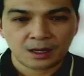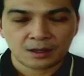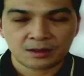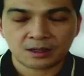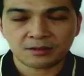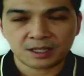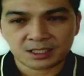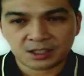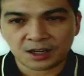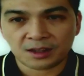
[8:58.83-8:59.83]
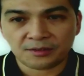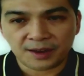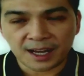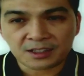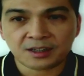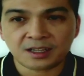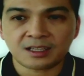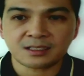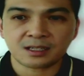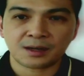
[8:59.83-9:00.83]
to restart the
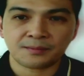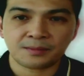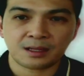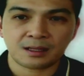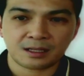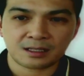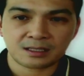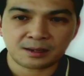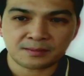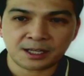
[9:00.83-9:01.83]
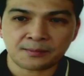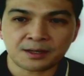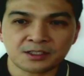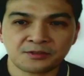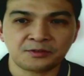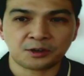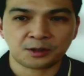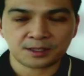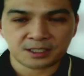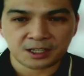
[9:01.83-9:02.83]
factories. Um, there's some semblance of
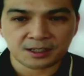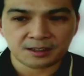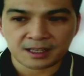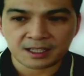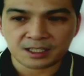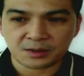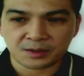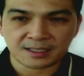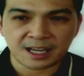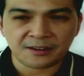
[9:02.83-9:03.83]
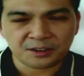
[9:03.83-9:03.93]
normalcy already, so that's after